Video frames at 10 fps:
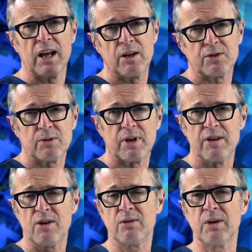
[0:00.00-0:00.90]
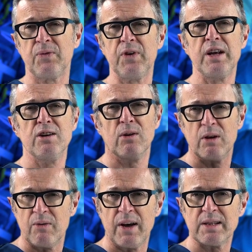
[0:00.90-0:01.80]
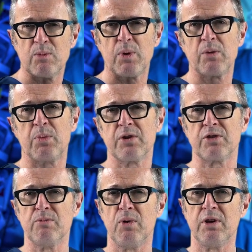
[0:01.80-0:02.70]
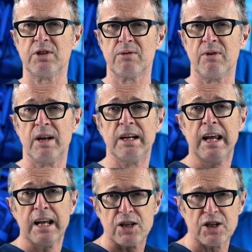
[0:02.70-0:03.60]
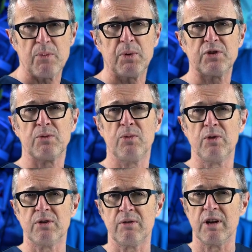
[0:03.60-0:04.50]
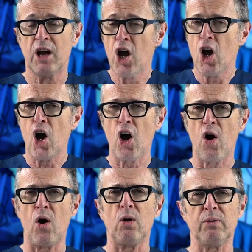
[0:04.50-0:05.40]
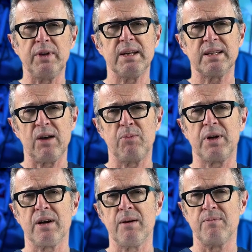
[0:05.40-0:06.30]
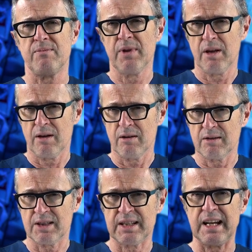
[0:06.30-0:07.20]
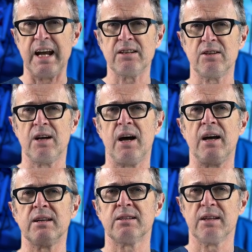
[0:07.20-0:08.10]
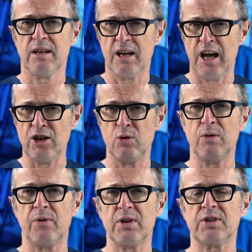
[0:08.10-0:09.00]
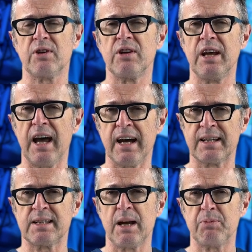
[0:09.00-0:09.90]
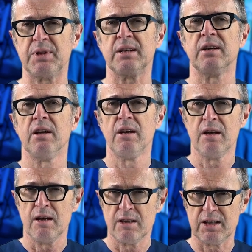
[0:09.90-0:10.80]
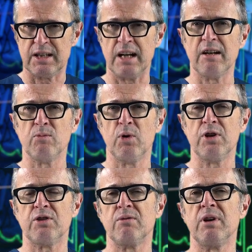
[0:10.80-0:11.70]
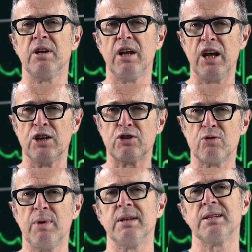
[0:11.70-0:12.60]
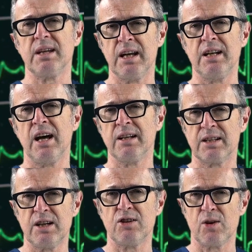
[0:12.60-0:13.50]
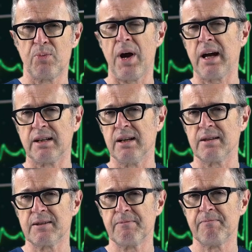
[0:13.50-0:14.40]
electrocardiography, non-invasive blood pressure monitoring, temperature monitoring. All of these have become standardized and universally accepted standard monitoring instruments in the anesthesia practice.